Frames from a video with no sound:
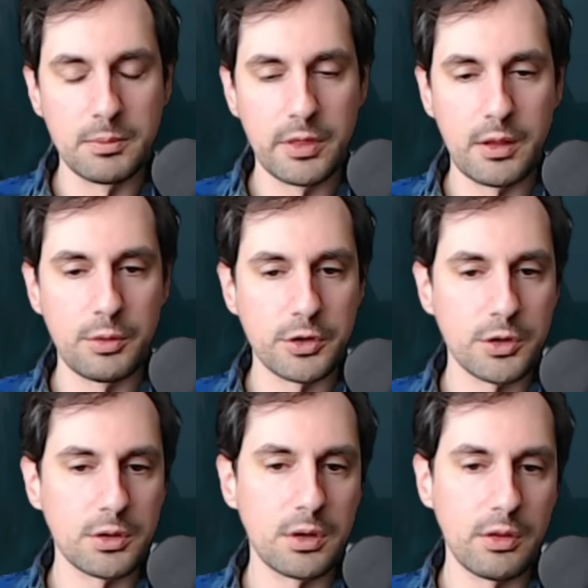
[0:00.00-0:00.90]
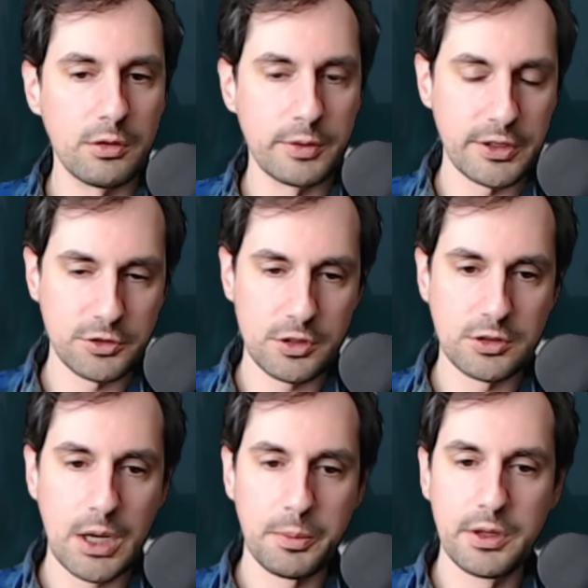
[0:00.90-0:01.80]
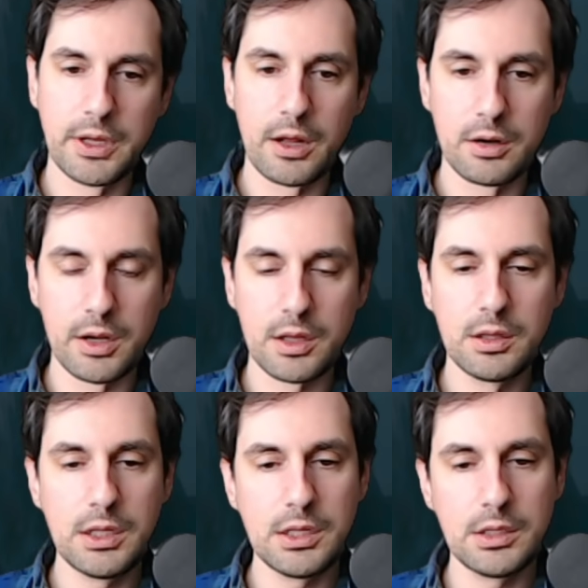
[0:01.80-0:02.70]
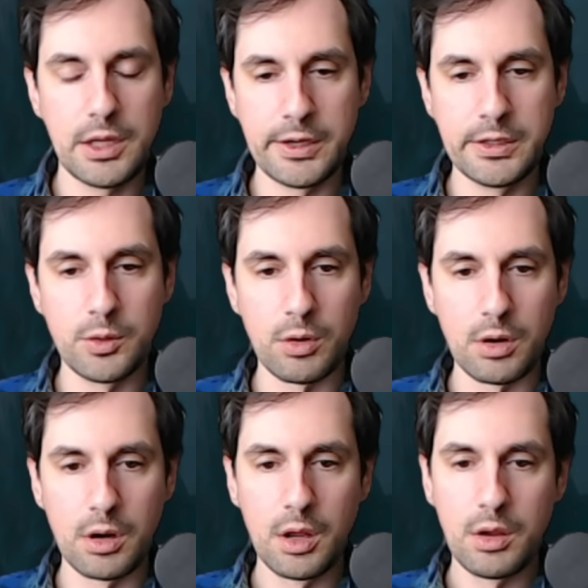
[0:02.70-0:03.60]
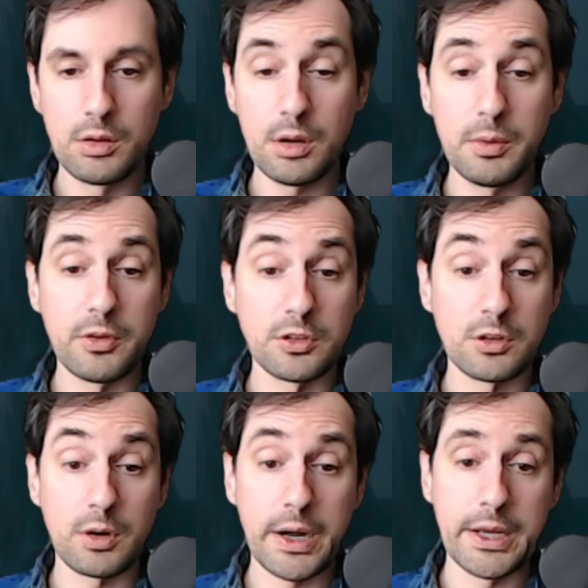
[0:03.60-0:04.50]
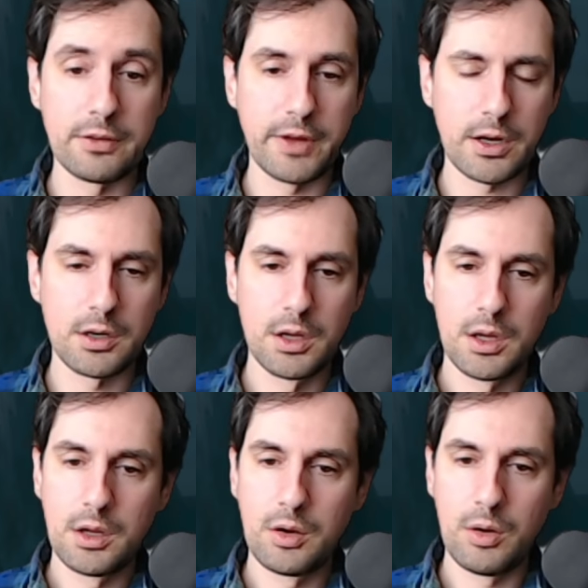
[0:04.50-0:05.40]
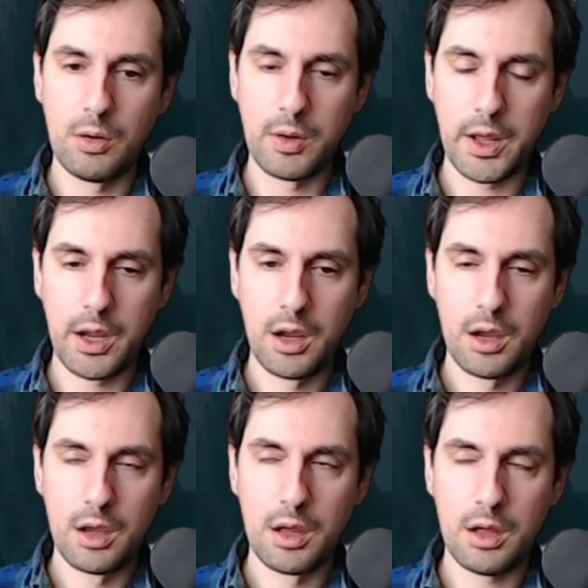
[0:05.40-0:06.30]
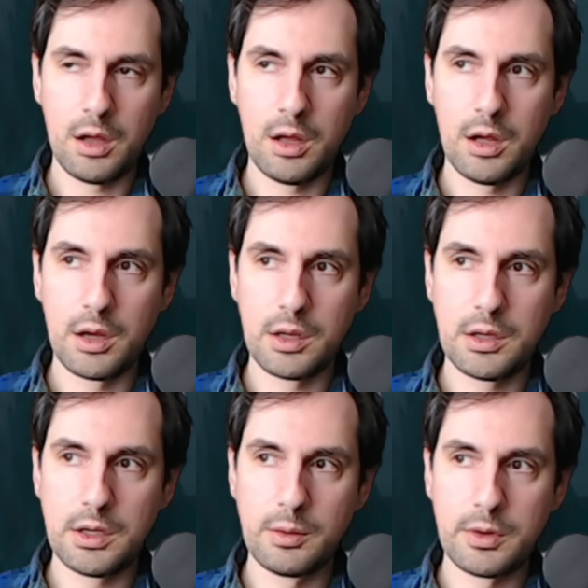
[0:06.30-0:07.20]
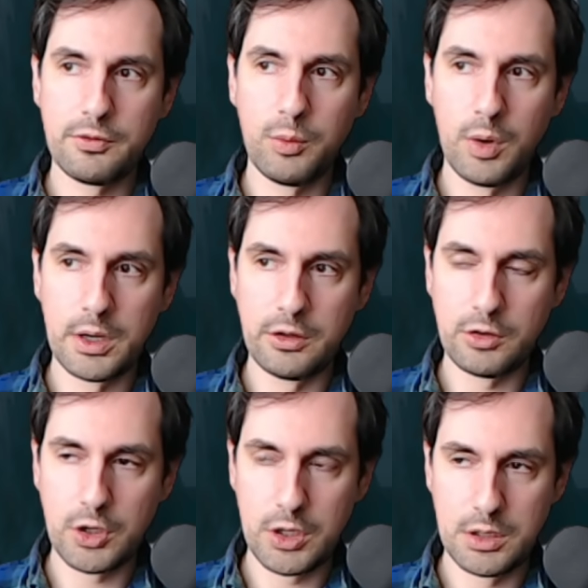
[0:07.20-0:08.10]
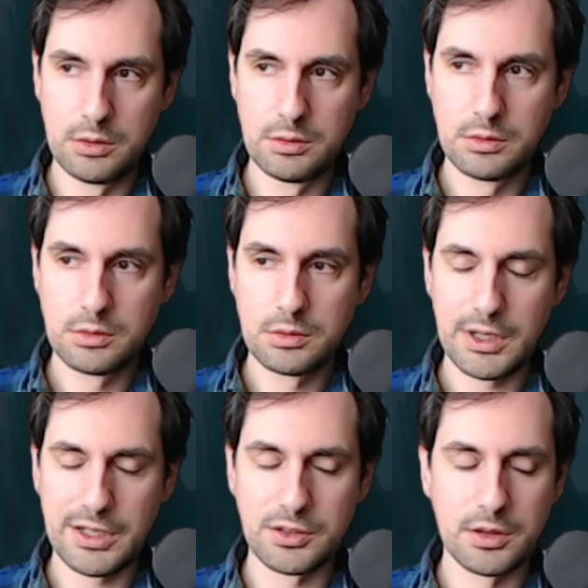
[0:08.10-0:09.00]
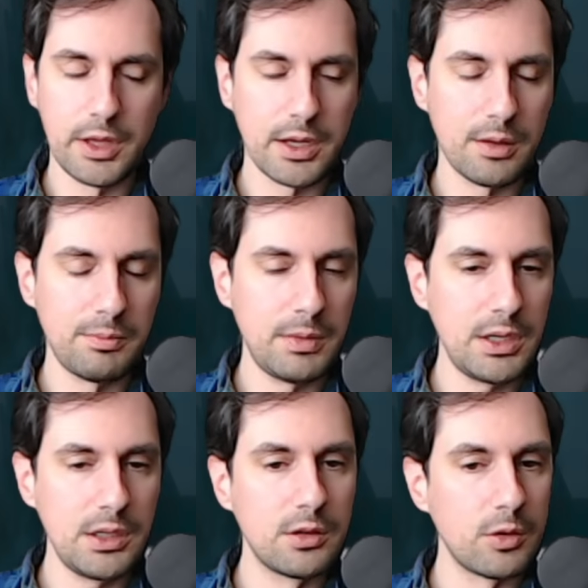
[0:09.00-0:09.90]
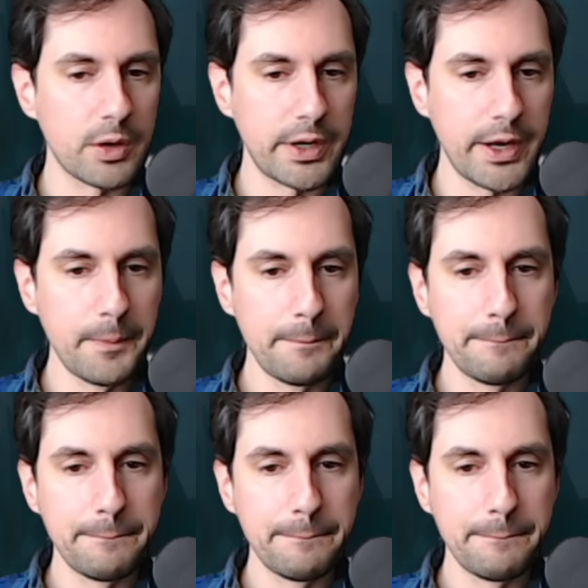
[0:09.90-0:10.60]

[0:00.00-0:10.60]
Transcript: them, then return the rest to the top of the encounter deck in any order. A little bit of a scrying effect. Okay. Getting rid of 1 is good. It's like a mini Gloria.